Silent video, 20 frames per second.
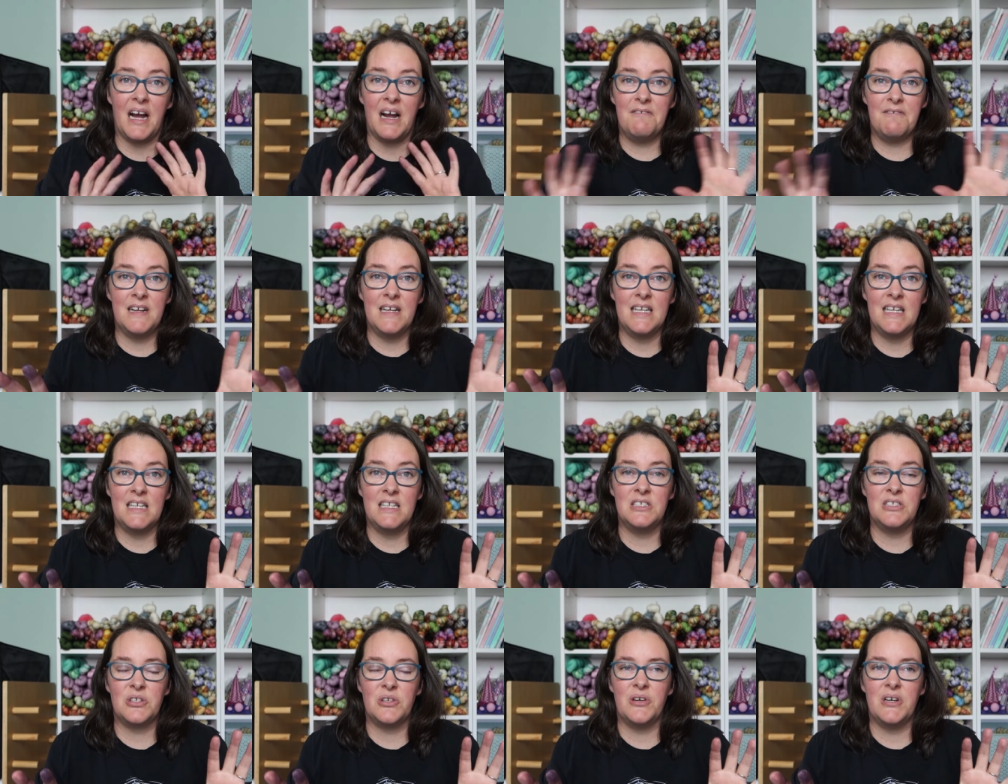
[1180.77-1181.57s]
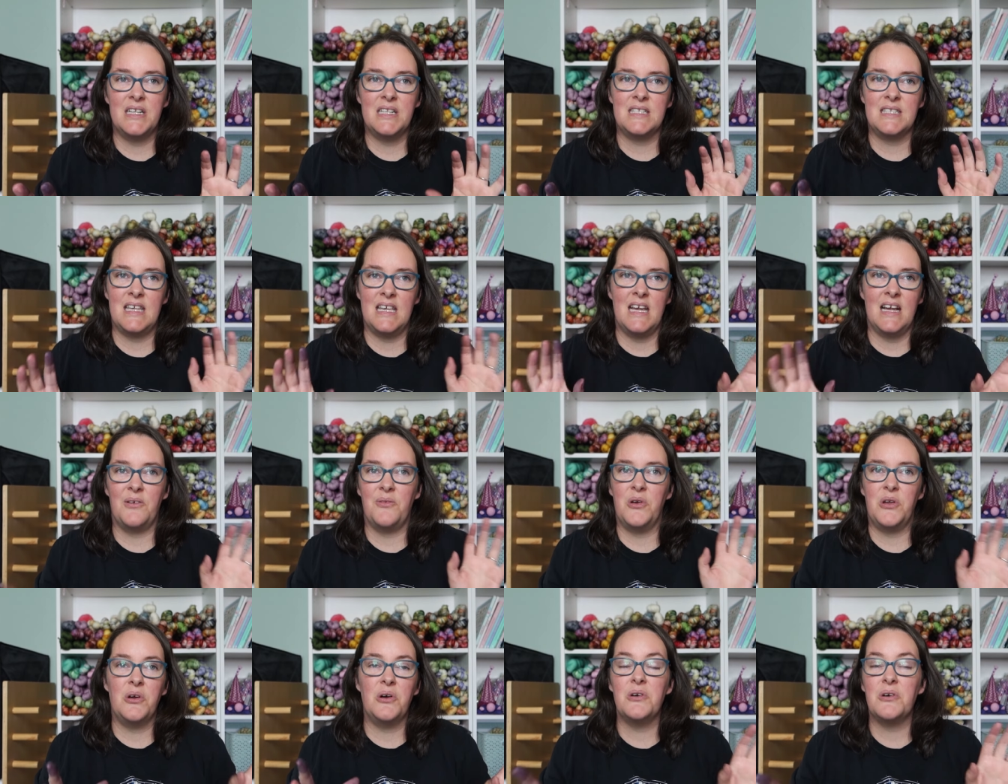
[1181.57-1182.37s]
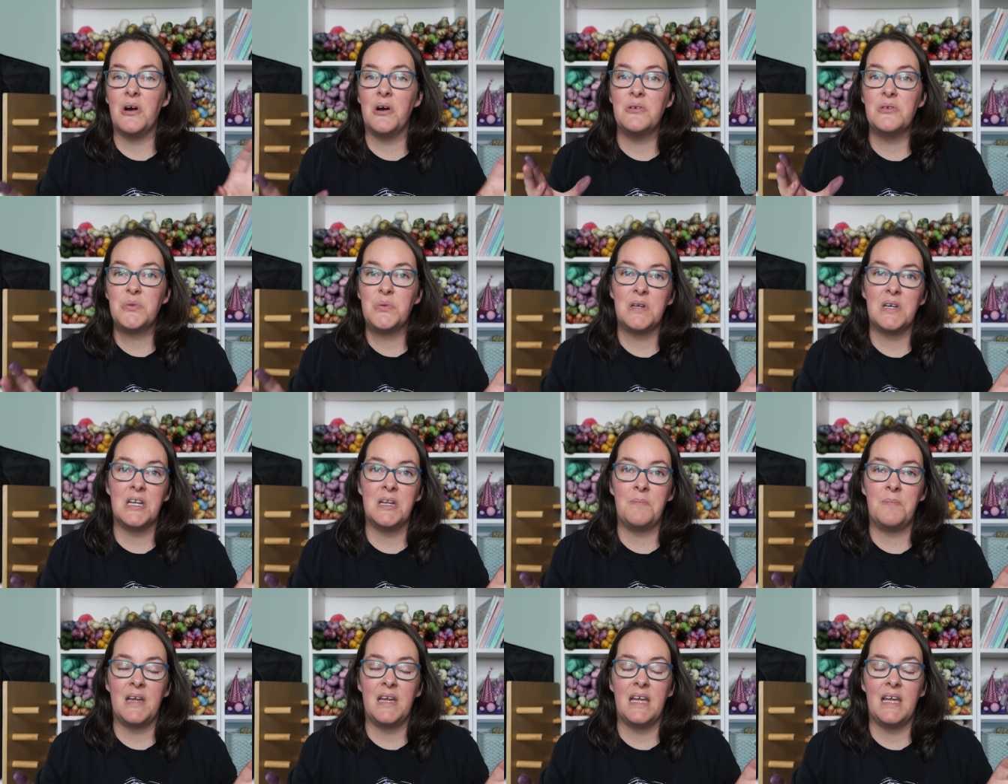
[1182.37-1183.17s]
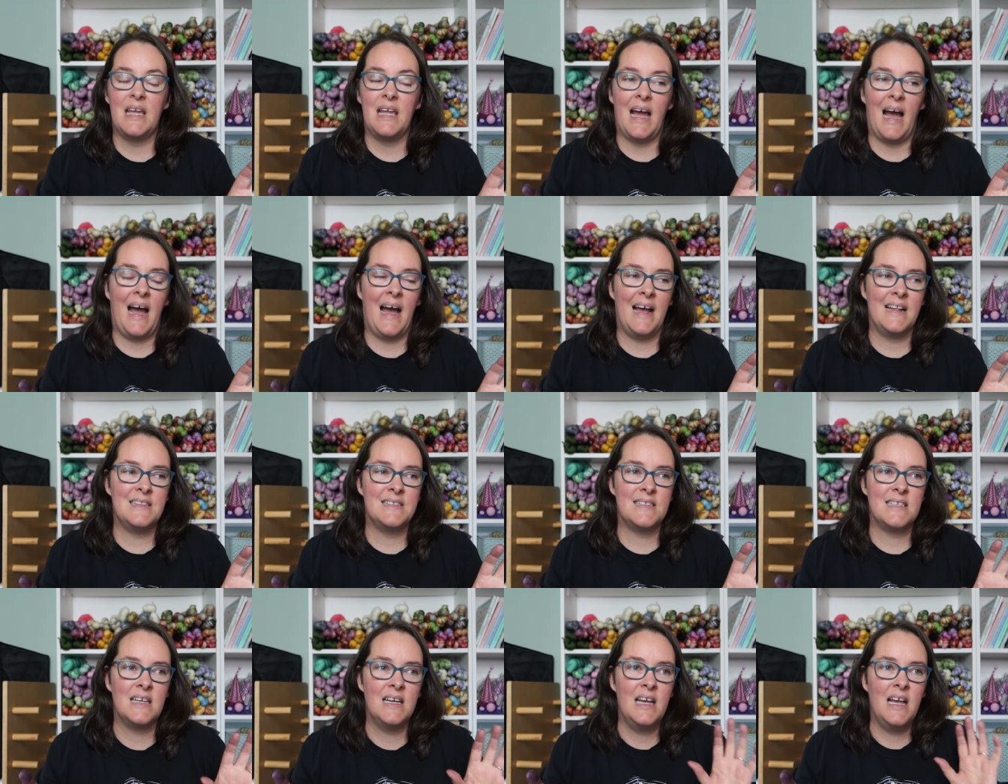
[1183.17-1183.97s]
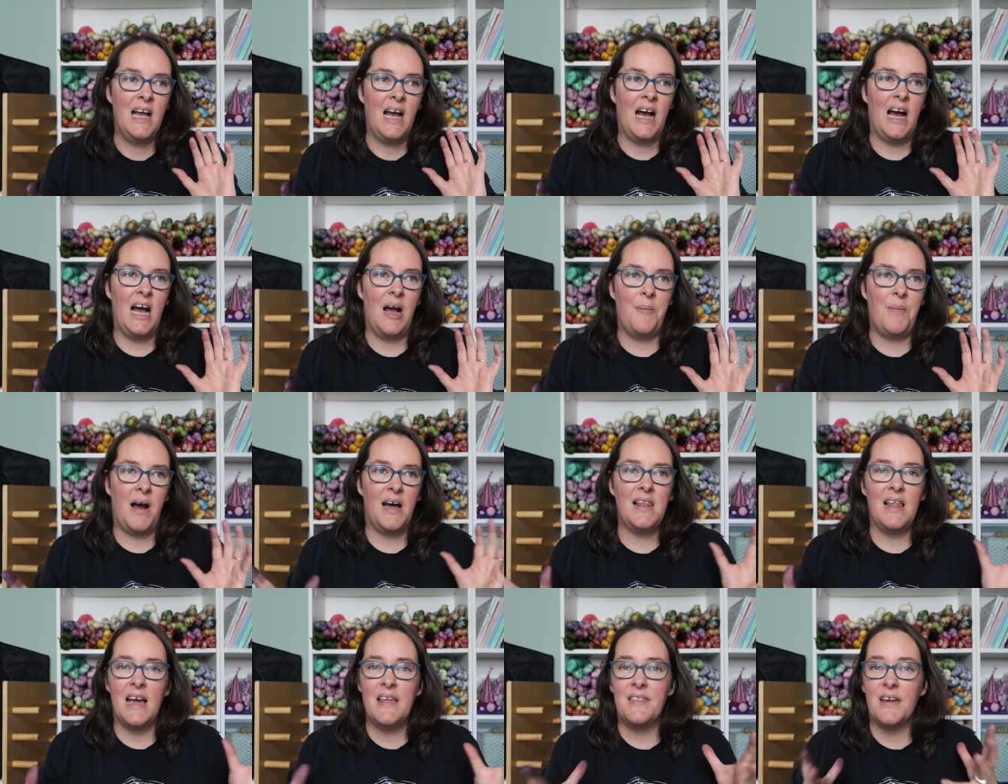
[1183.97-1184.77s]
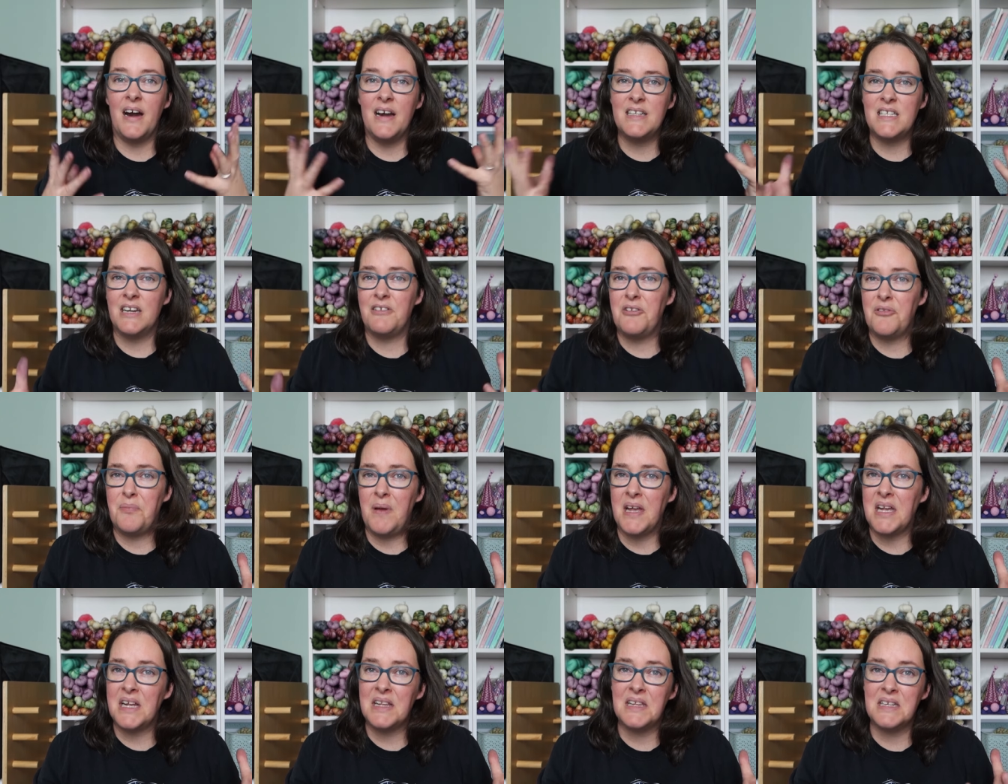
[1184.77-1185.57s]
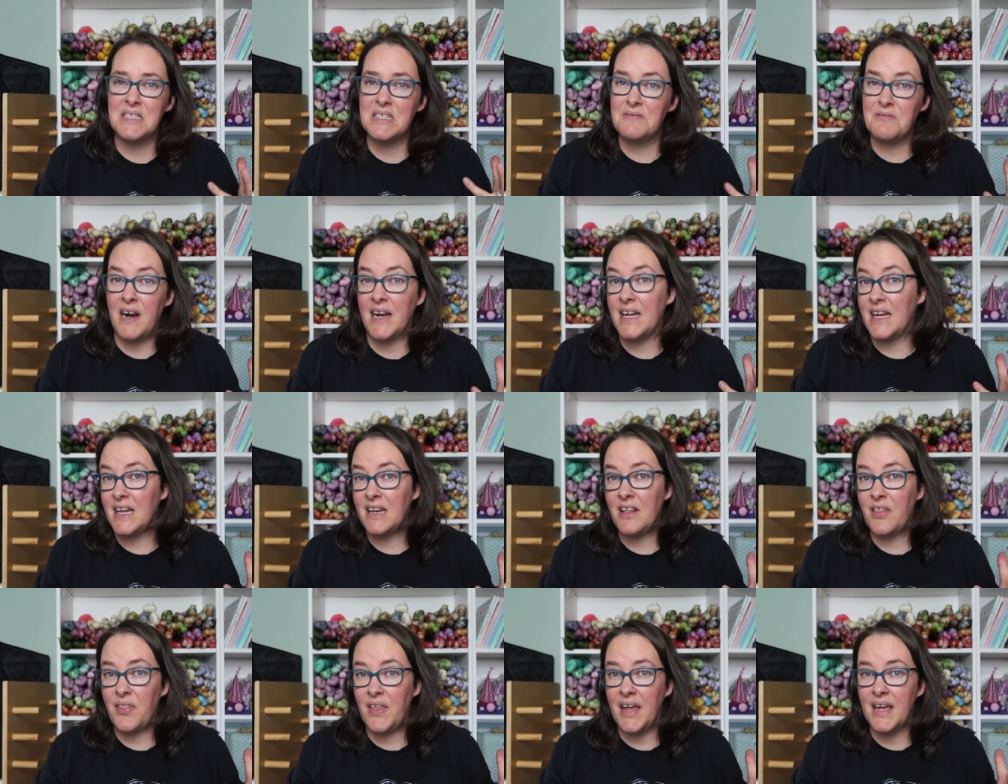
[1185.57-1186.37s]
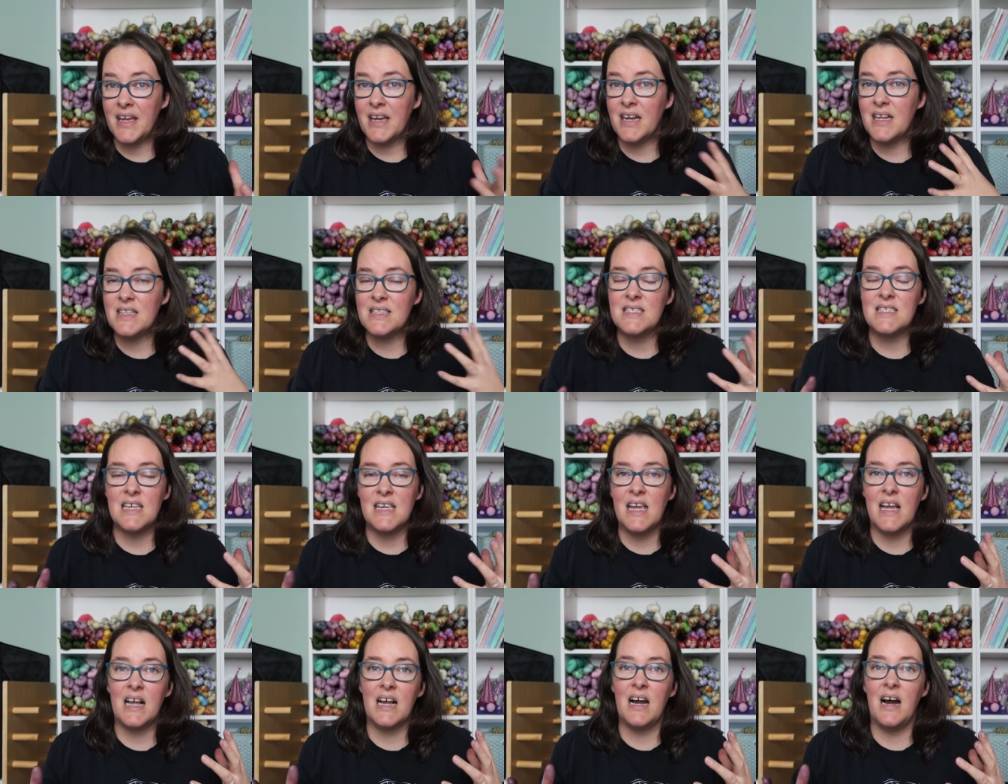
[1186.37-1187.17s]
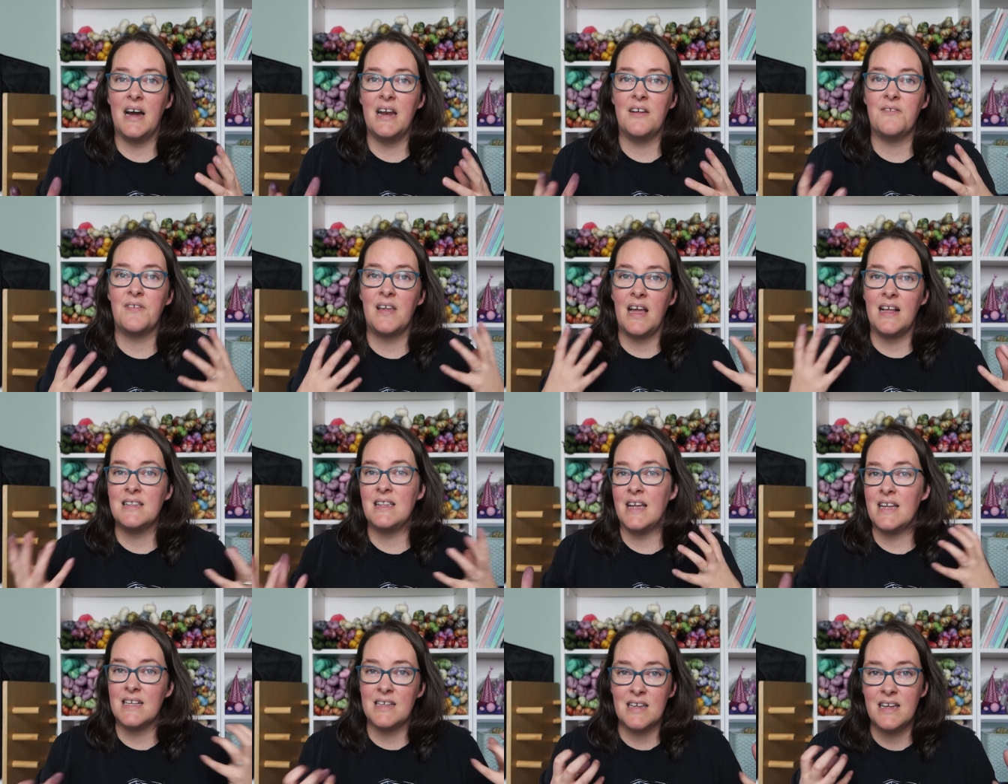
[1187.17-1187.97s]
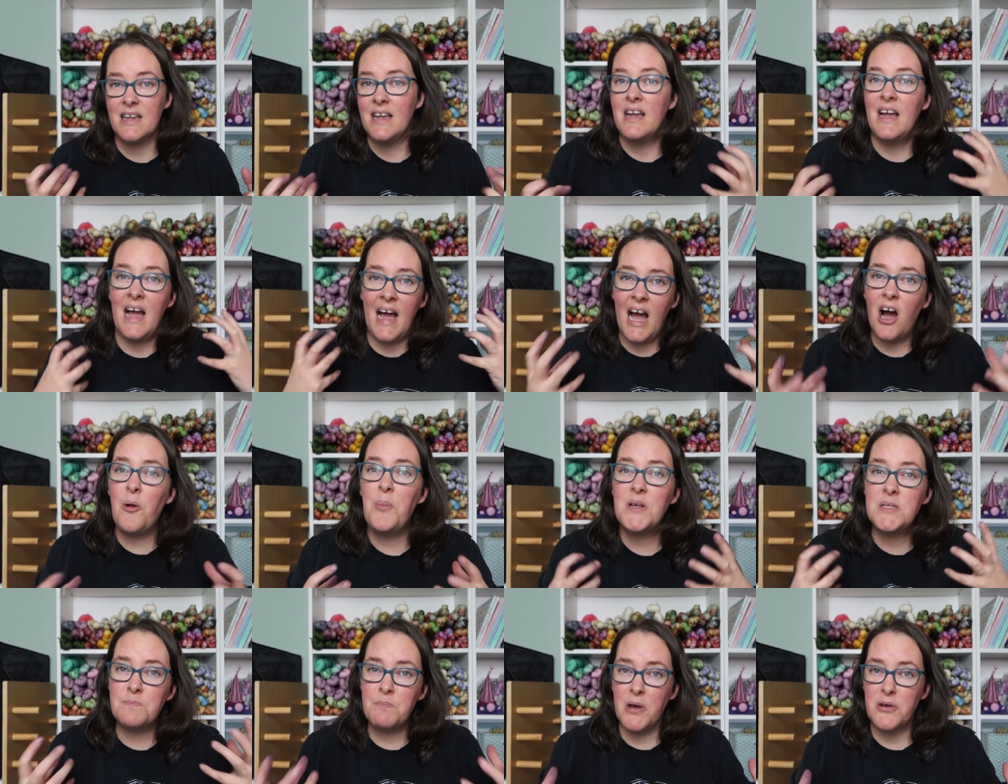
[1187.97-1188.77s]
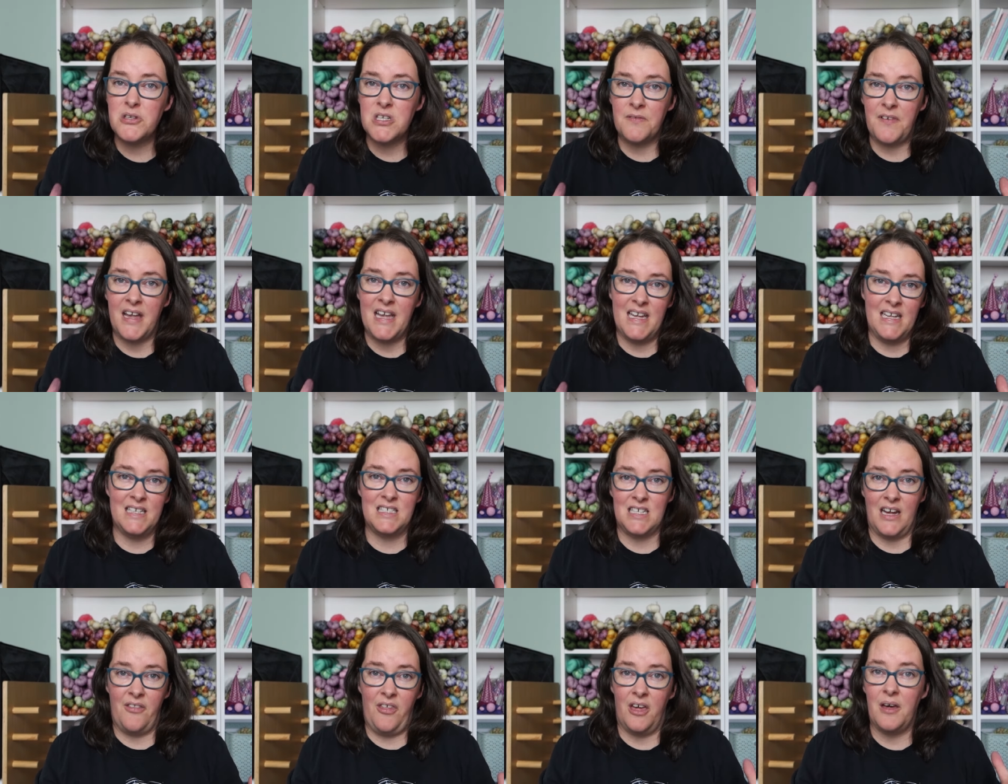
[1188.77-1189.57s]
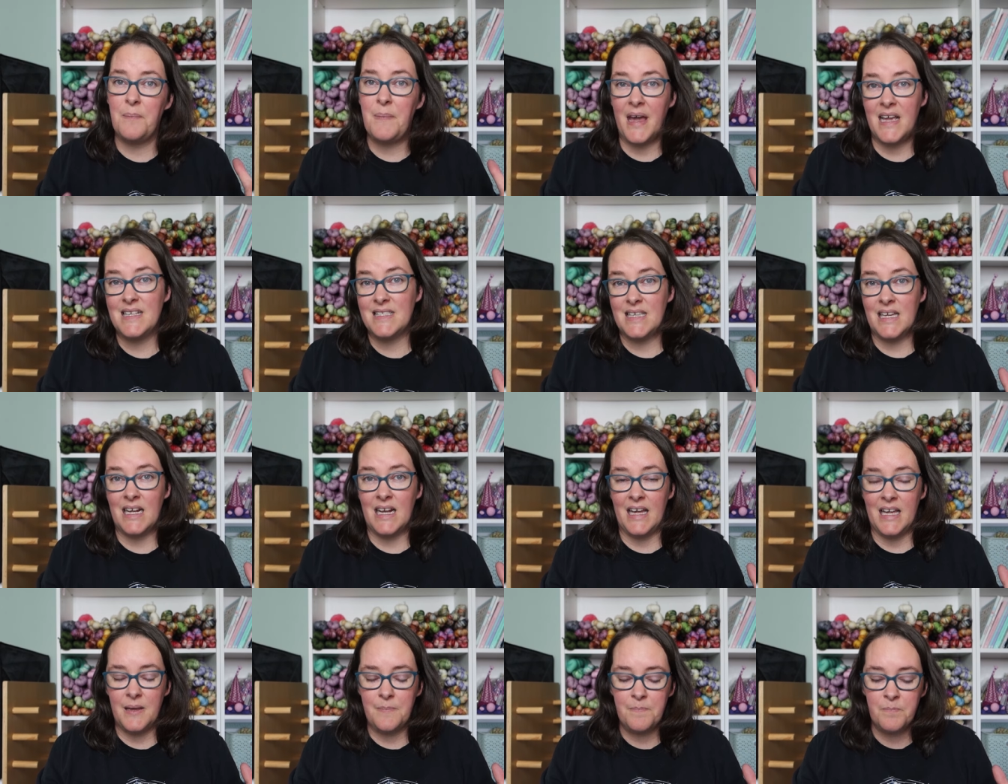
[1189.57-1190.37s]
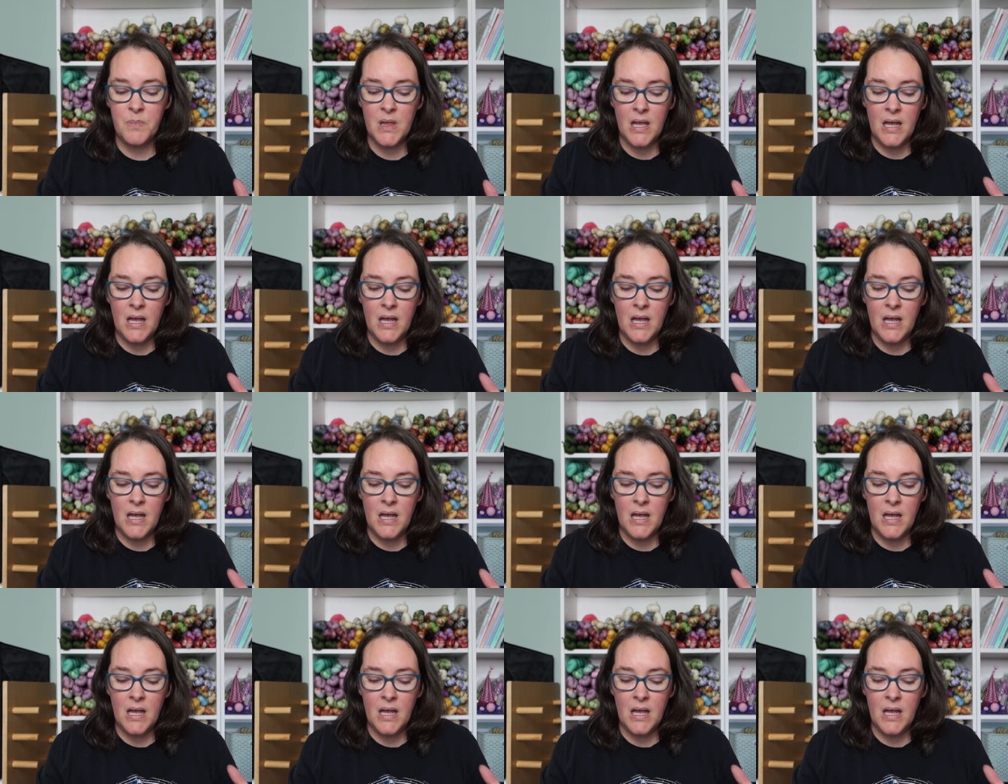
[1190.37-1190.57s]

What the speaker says: I really enjoyed seeing what your goals were going to be, and I like the idea of making this a regular thing and seeing kind of get, like, help us motivate each other, basically.